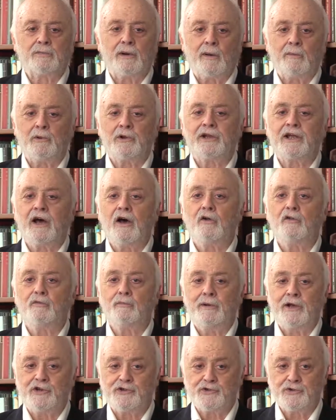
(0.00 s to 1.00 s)
public health
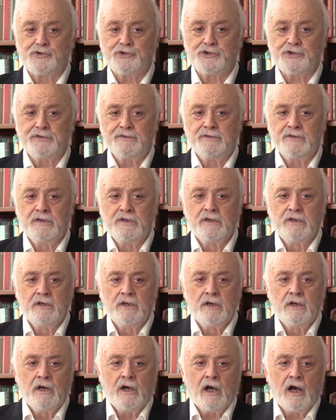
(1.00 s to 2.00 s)
measures,
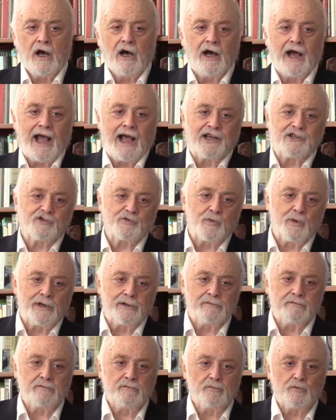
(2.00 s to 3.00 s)
as
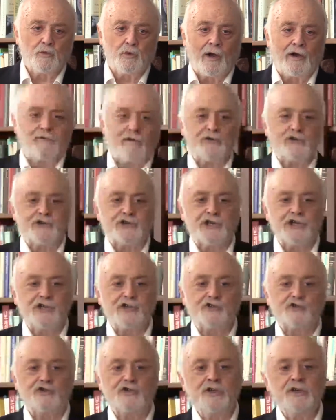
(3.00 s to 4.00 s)
when
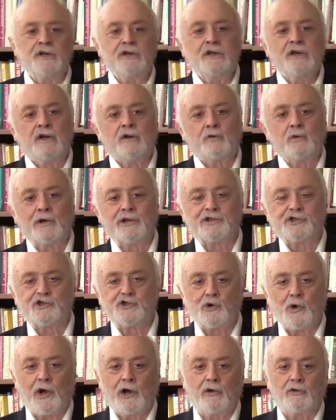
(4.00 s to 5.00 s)
refugees rent
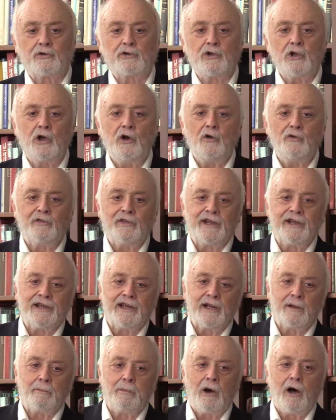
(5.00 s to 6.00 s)
soiled clothing
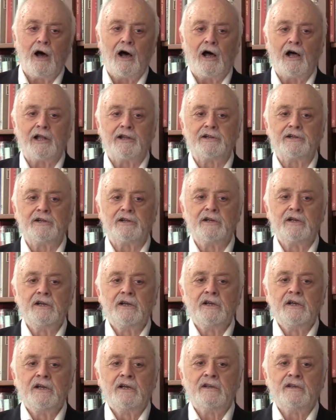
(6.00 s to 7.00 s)
in a pond
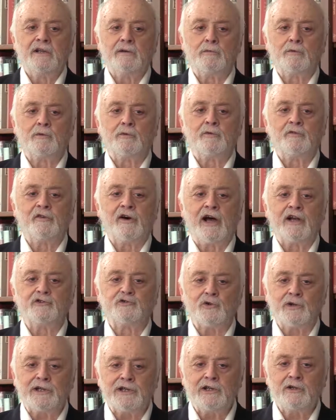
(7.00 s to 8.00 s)
that will provide
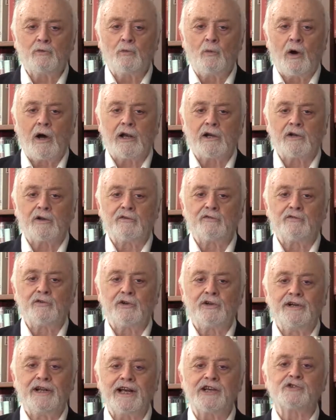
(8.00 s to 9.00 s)
drinking water
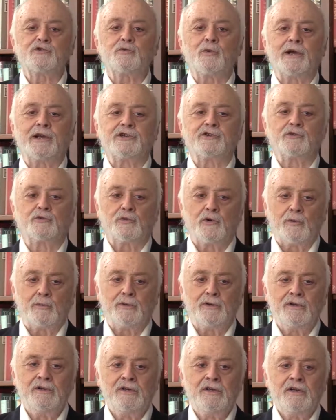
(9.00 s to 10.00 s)
for next week's group
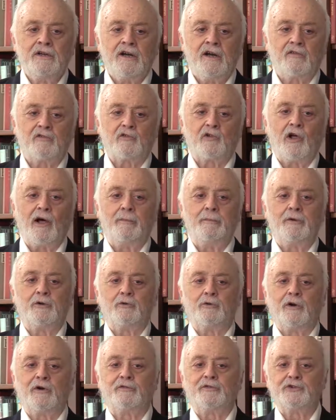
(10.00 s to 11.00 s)
of climate
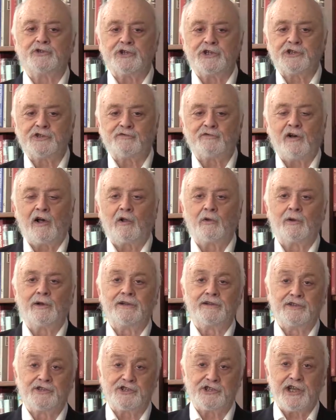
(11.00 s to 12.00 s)
refugees
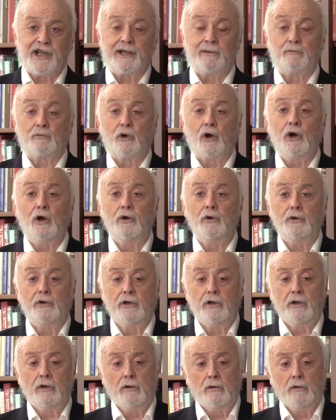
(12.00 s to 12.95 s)
following the same road.